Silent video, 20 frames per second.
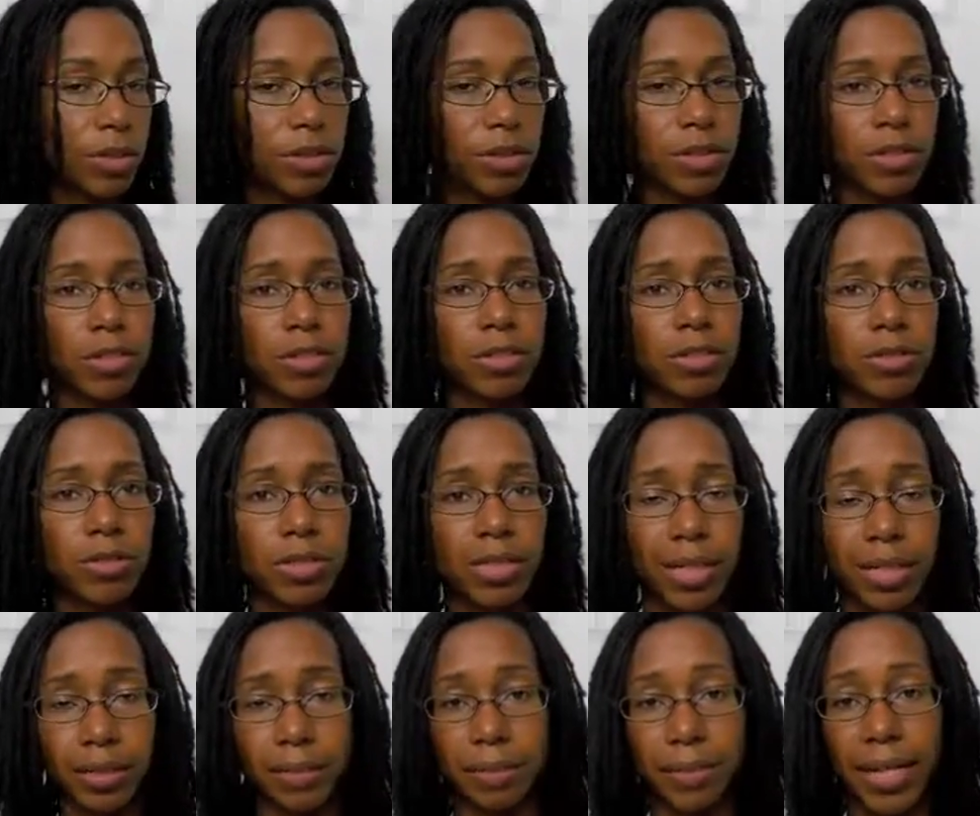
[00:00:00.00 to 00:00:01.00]
can use
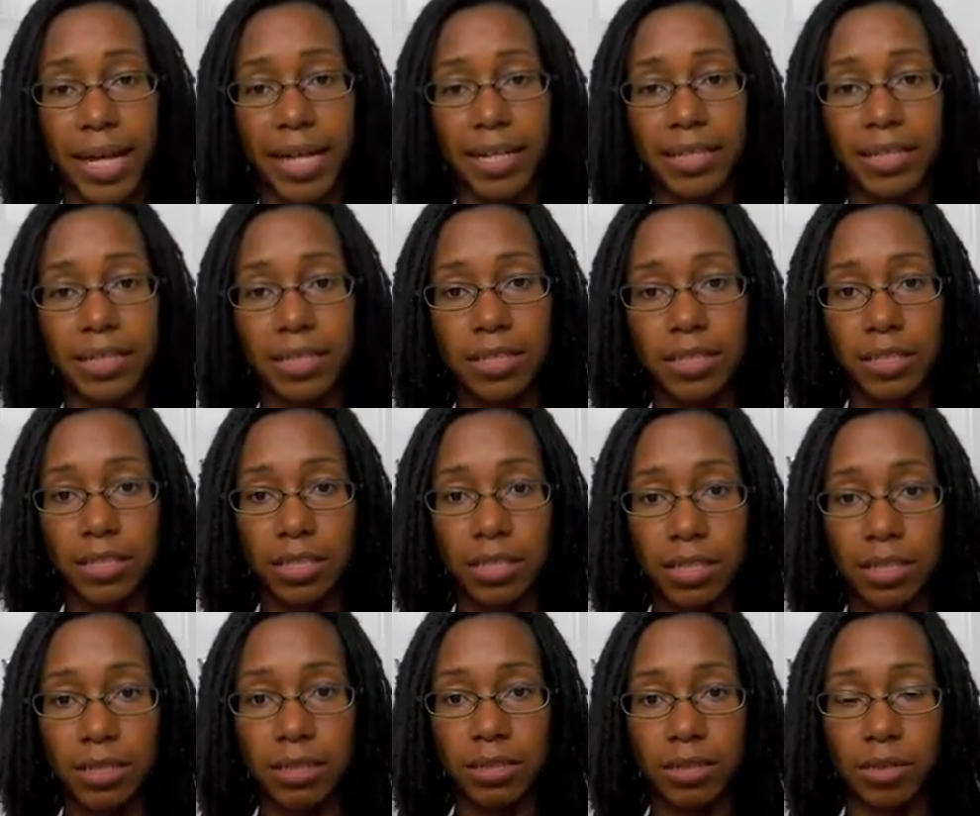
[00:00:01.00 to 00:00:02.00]
like a black
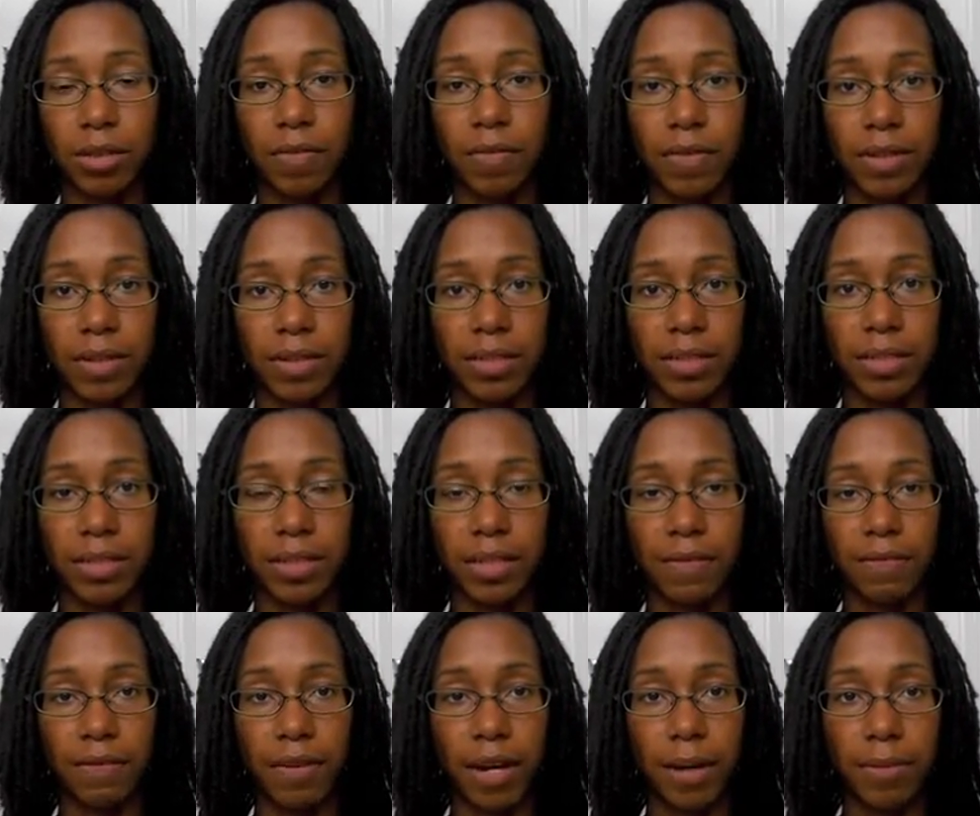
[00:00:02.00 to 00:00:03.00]
t-shirt, so if there is any
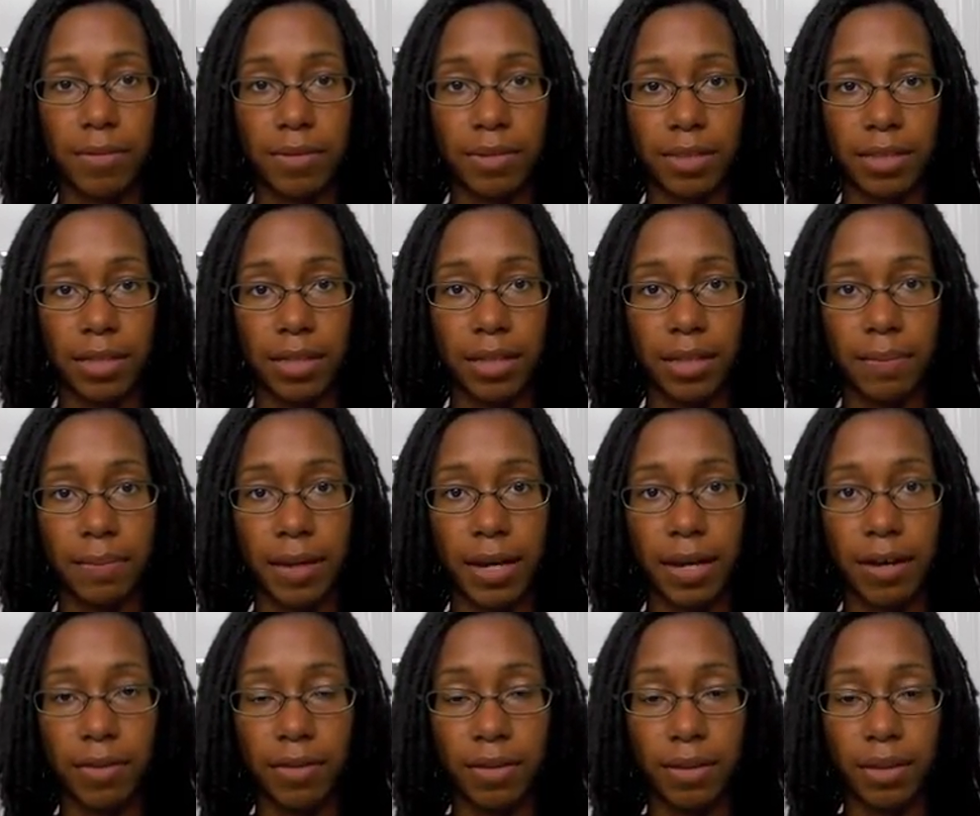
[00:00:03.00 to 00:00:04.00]
fibers that come
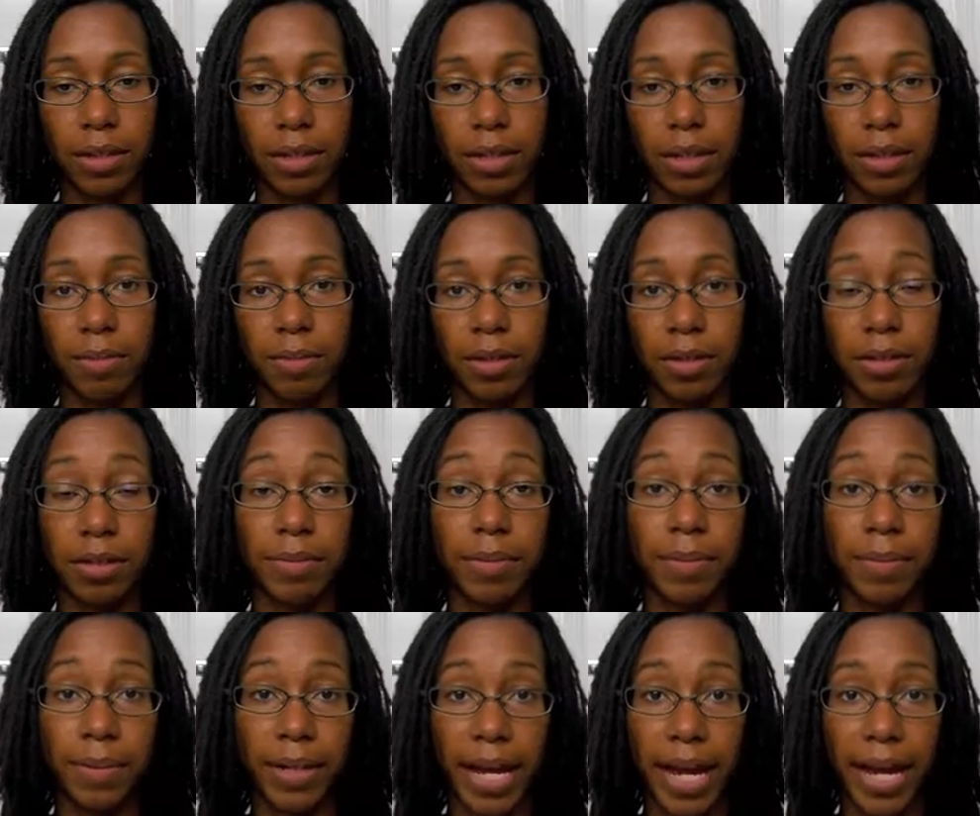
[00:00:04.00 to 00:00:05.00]
out, it'll be
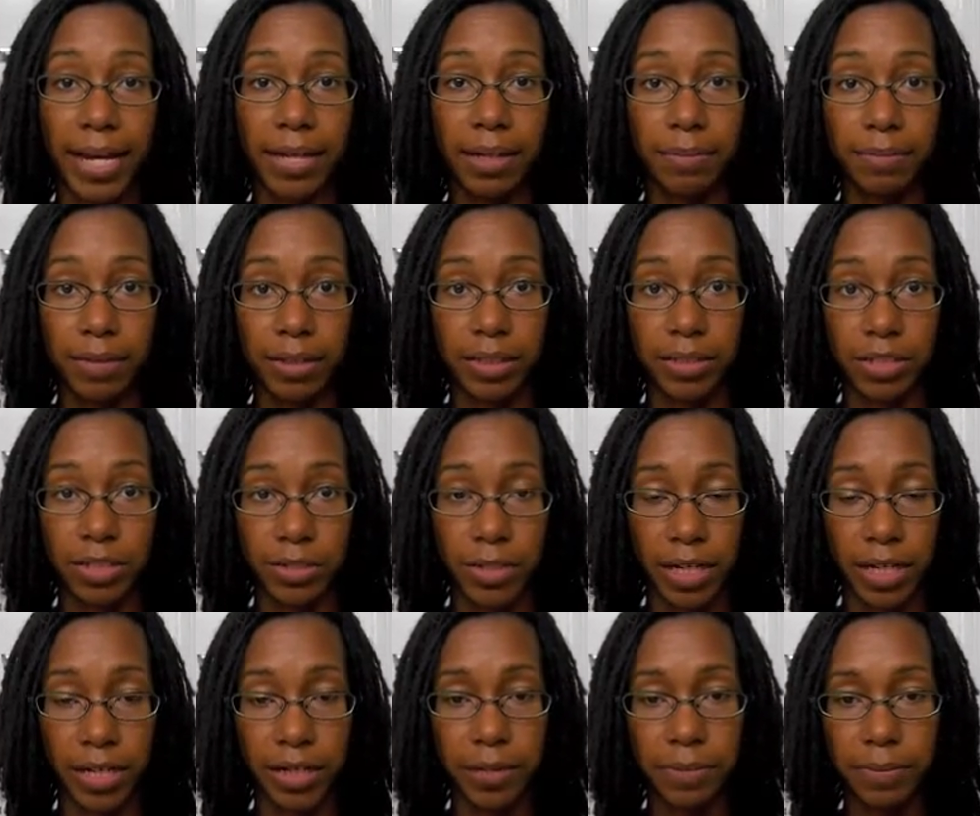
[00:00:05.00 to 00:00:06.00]
black and blend your
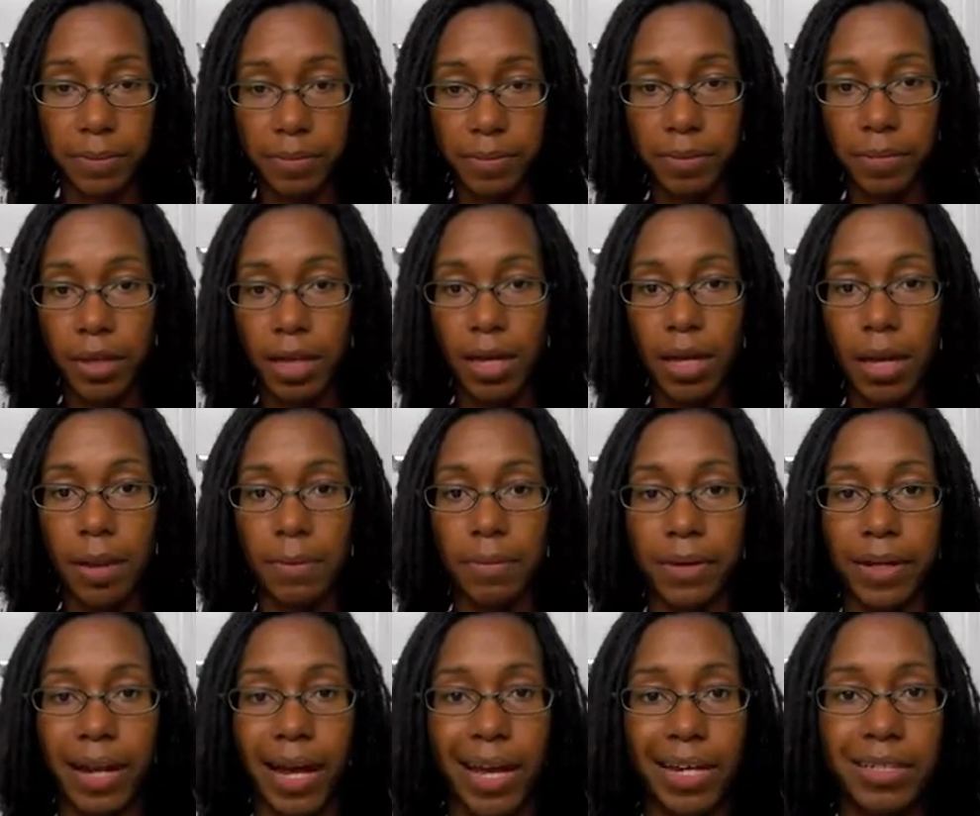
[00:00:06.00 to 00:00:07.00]
hair.
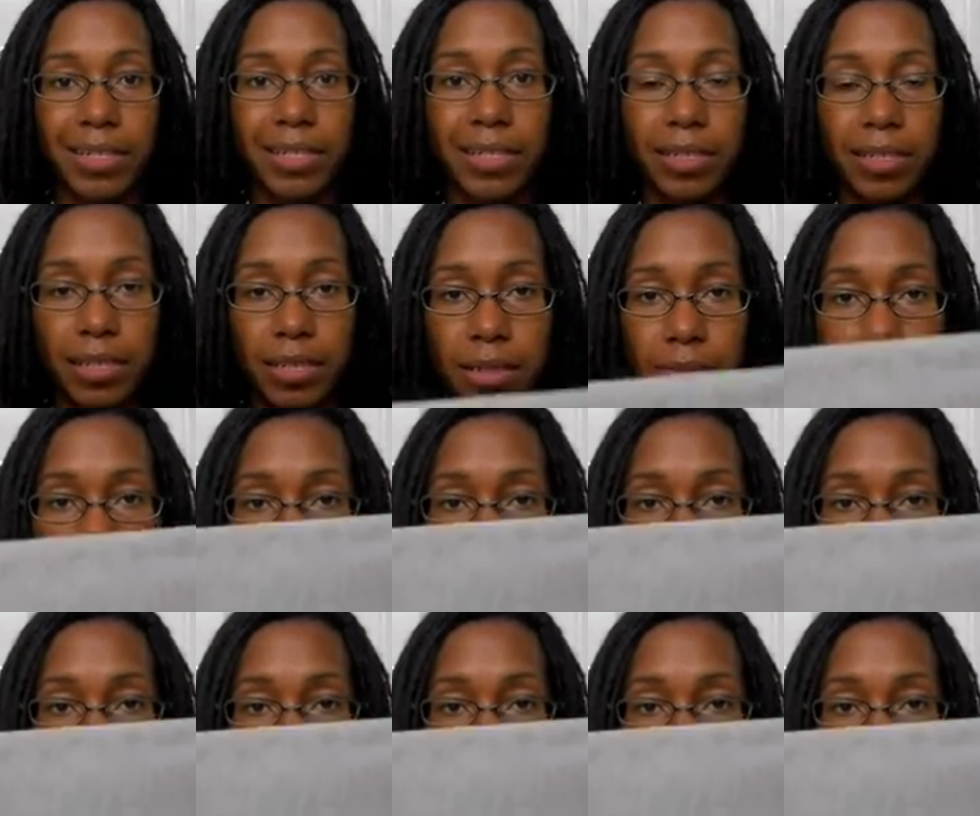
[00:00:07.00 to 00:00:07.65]
But I just end up